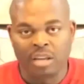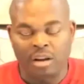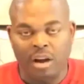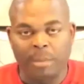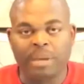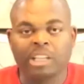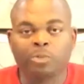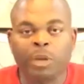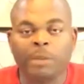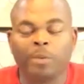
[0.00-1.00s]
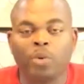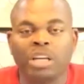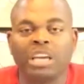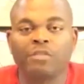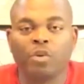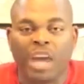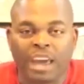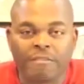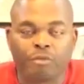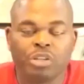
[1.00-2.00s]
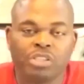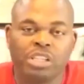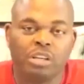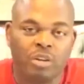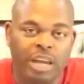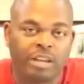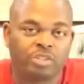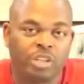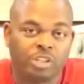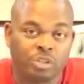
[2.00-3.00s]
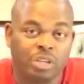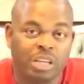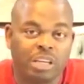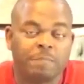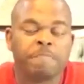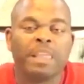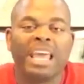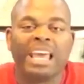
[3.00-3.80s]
All right? Because people will give you every single answer that you need